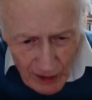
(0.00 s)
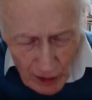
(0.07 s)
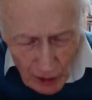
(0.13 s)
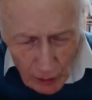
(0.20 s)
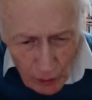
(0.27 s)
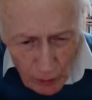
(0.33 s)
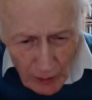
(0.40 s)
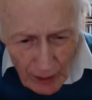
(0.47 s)

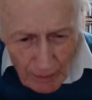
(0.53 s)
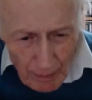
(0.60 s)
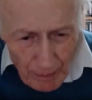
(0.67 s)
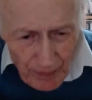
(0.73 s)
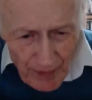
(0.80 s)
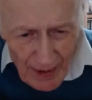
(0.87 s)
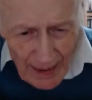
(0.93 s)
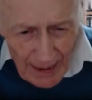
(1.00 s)

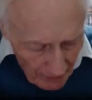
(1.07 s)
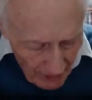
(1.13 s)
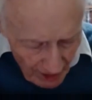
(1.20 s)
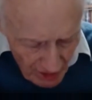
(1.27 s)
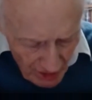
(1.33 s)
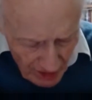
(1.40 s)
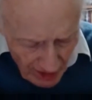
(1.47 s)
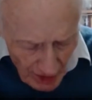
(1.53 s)
little
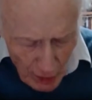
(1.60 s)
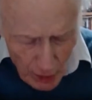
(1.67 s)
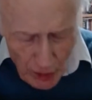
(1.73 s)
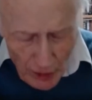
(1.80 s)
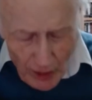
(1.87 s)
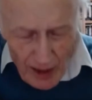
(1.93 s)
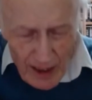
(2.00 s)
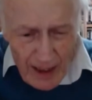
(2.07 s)

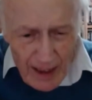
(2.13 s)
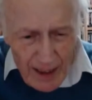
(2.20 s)
station